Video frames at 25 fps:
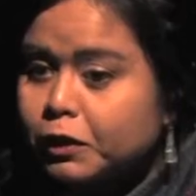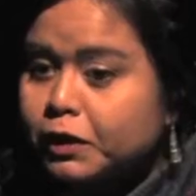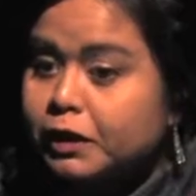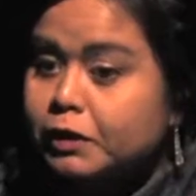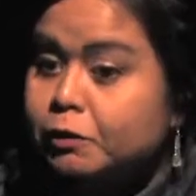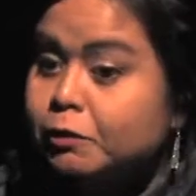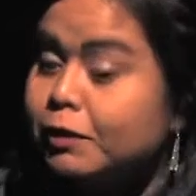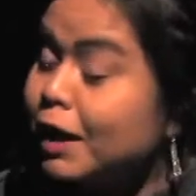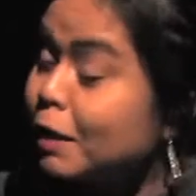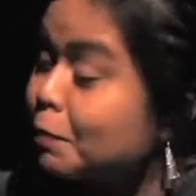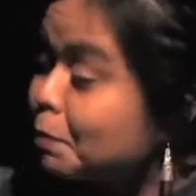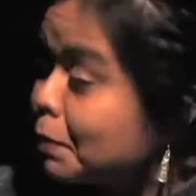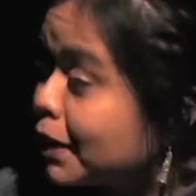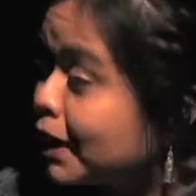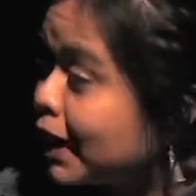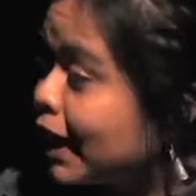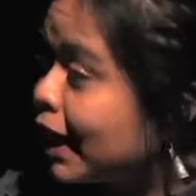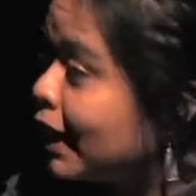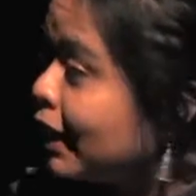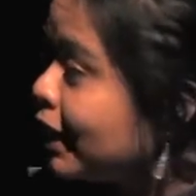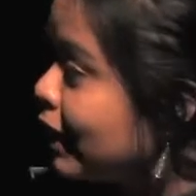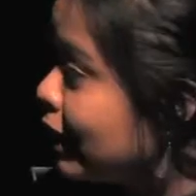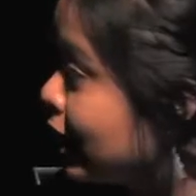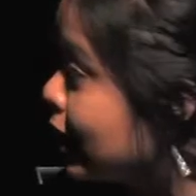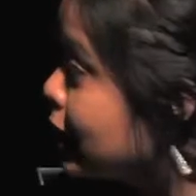and
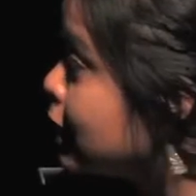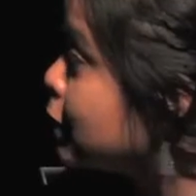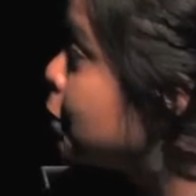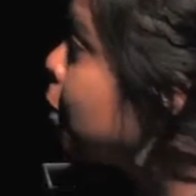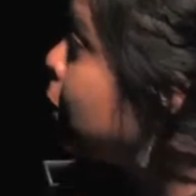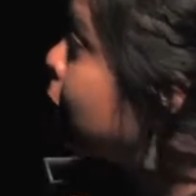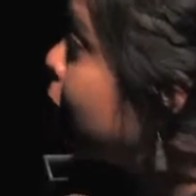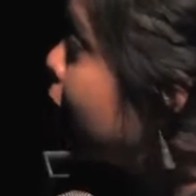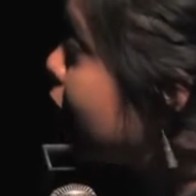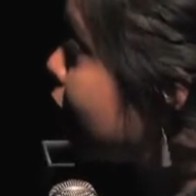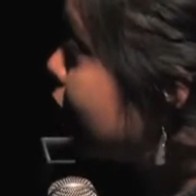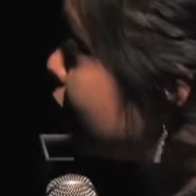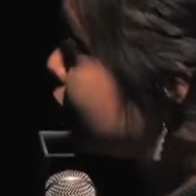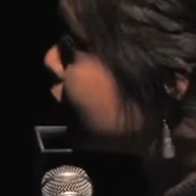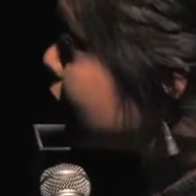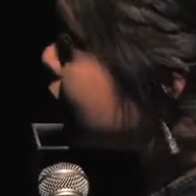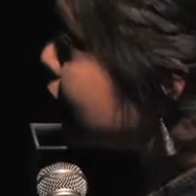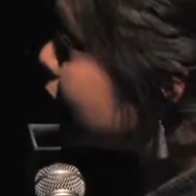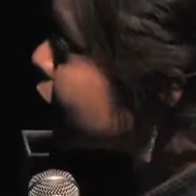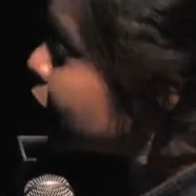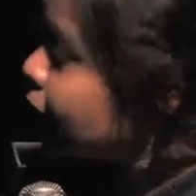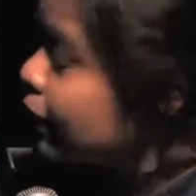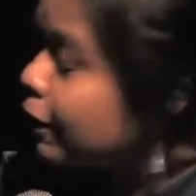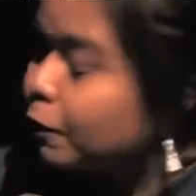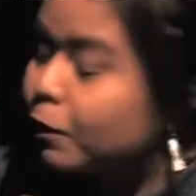replicated this box.
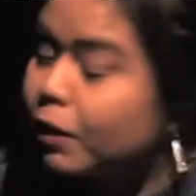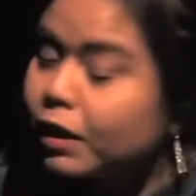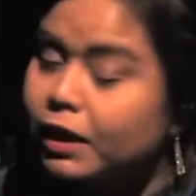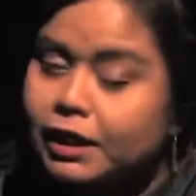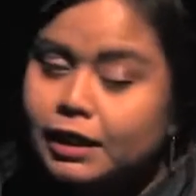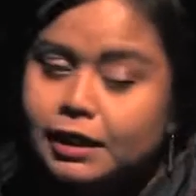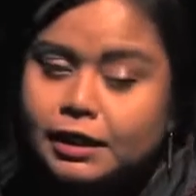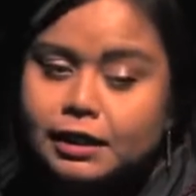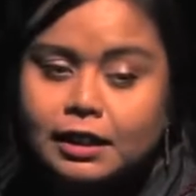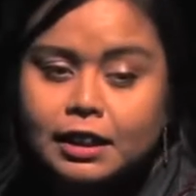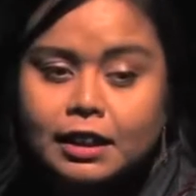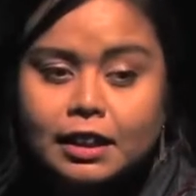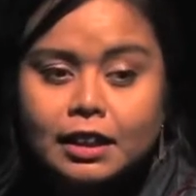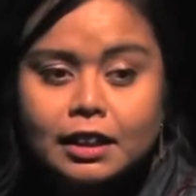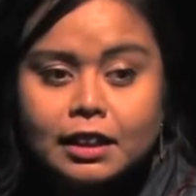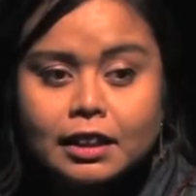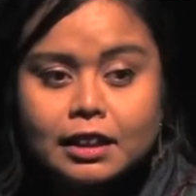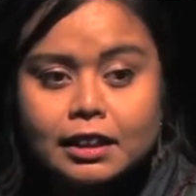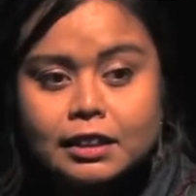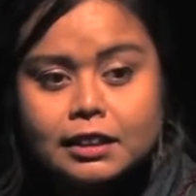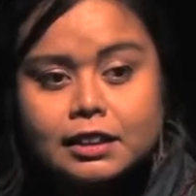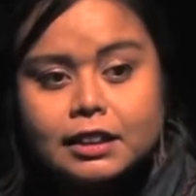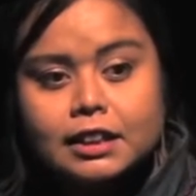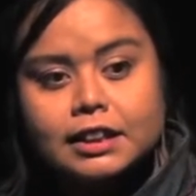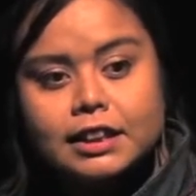So I wanted
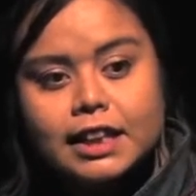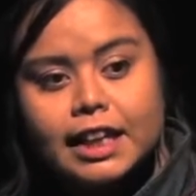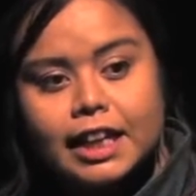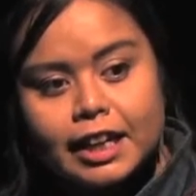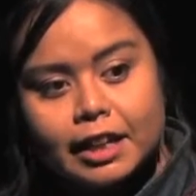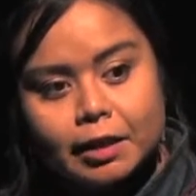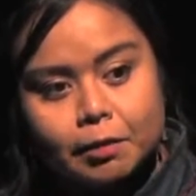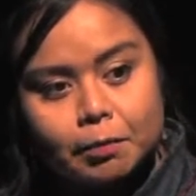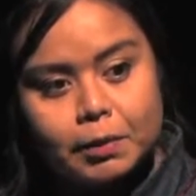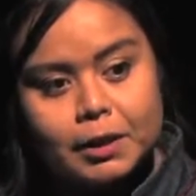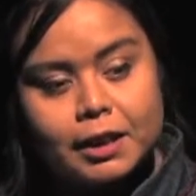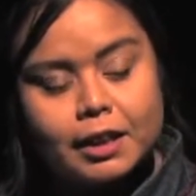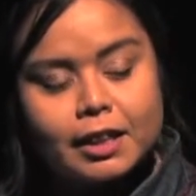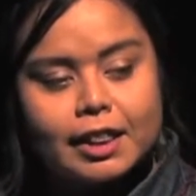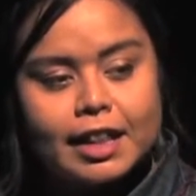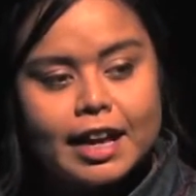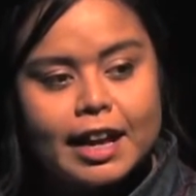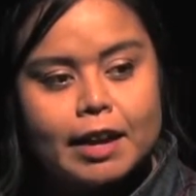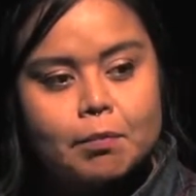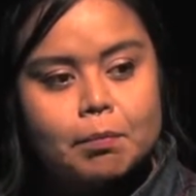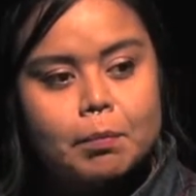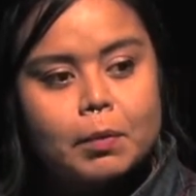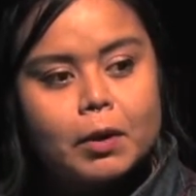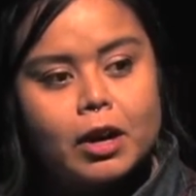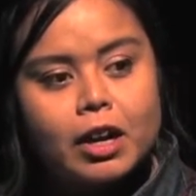to take a bit of
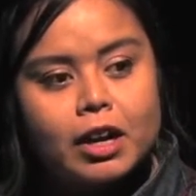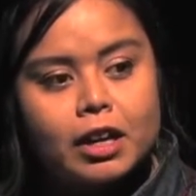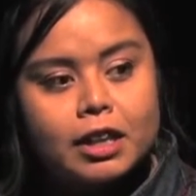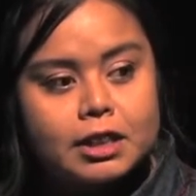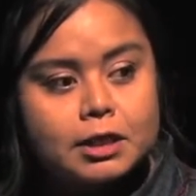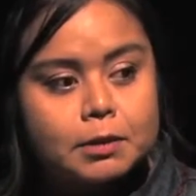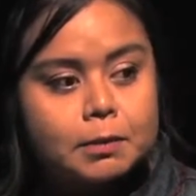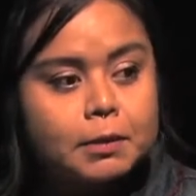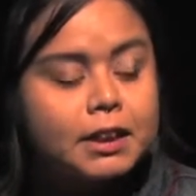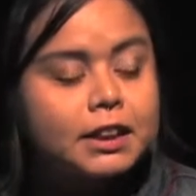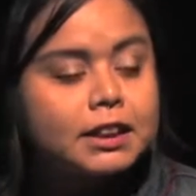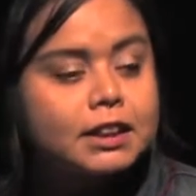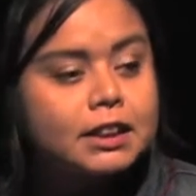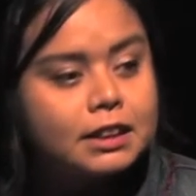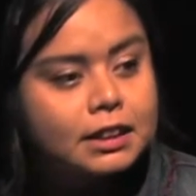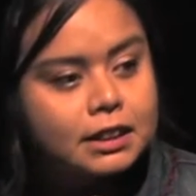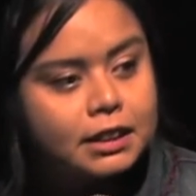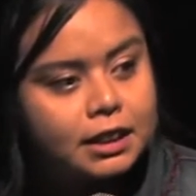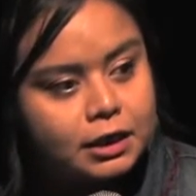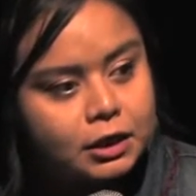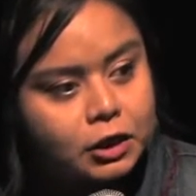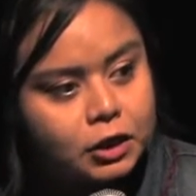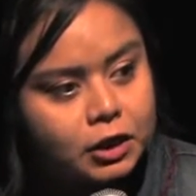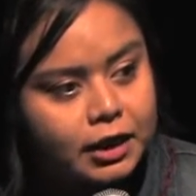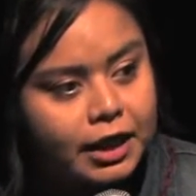that box because it's
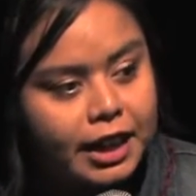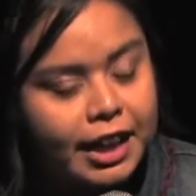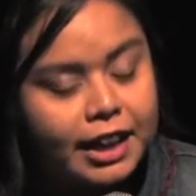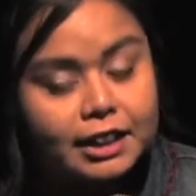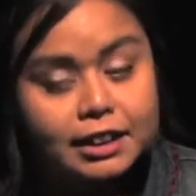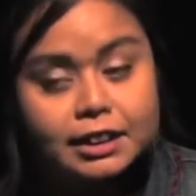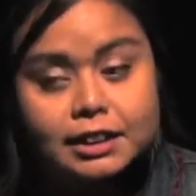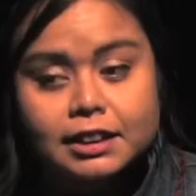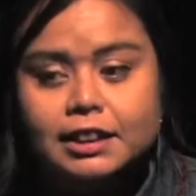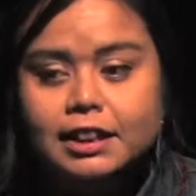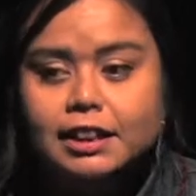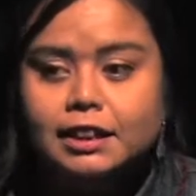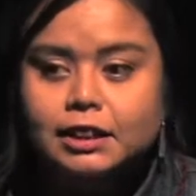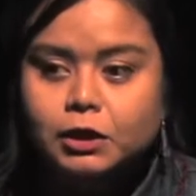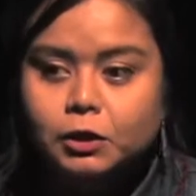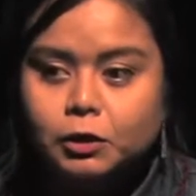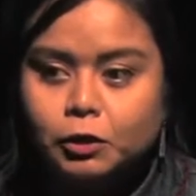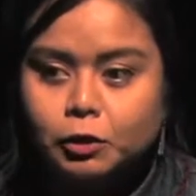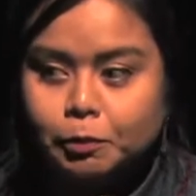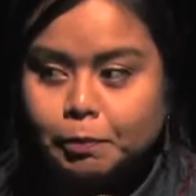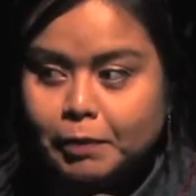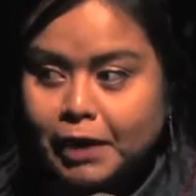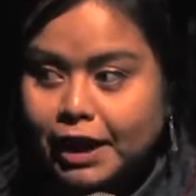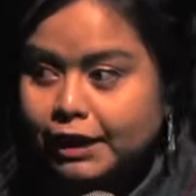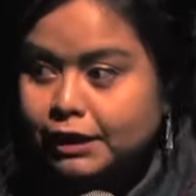such an
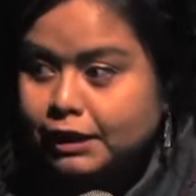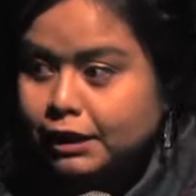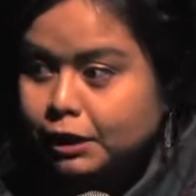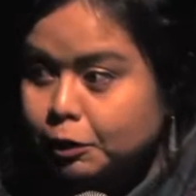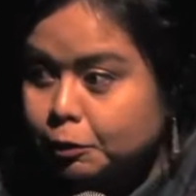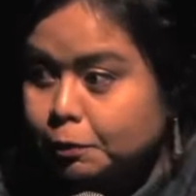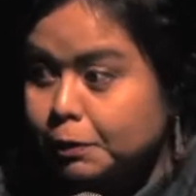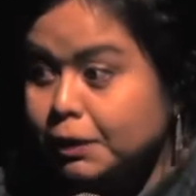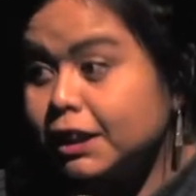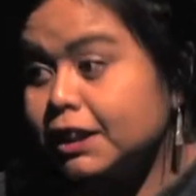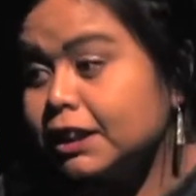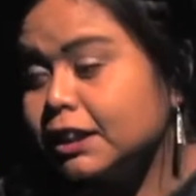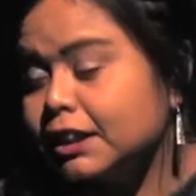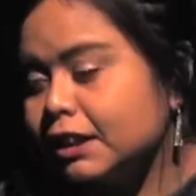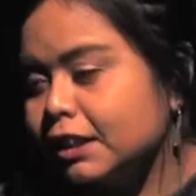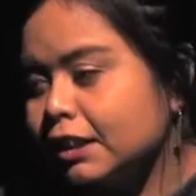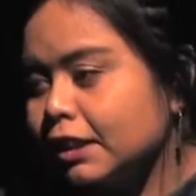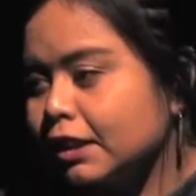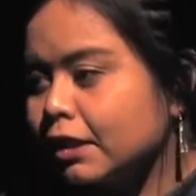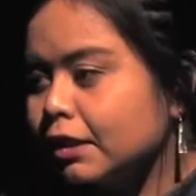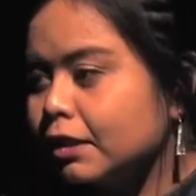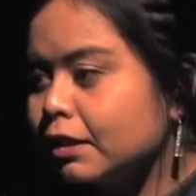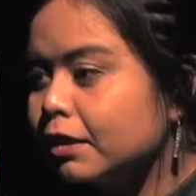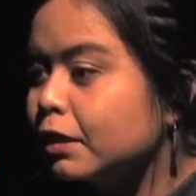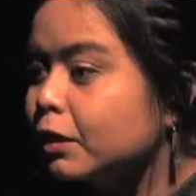ancestral masterpiece and
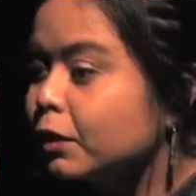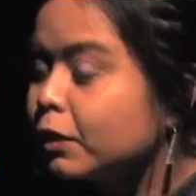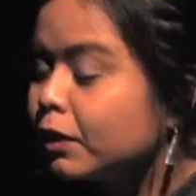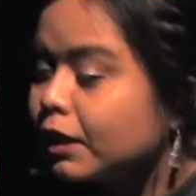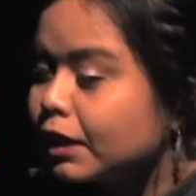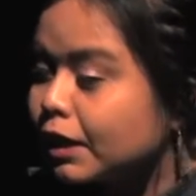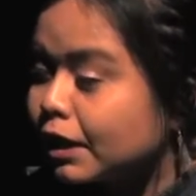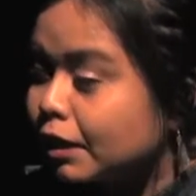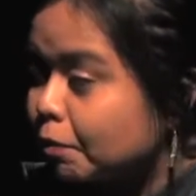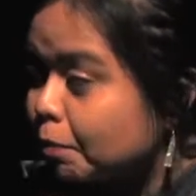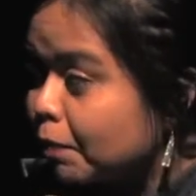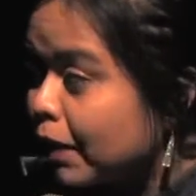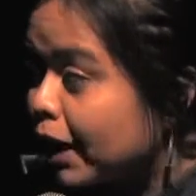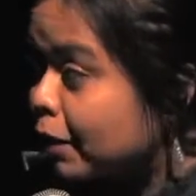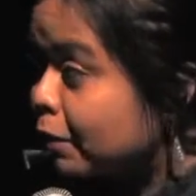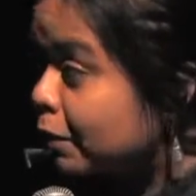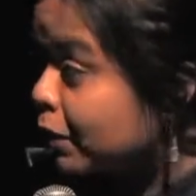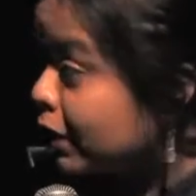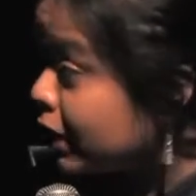included in my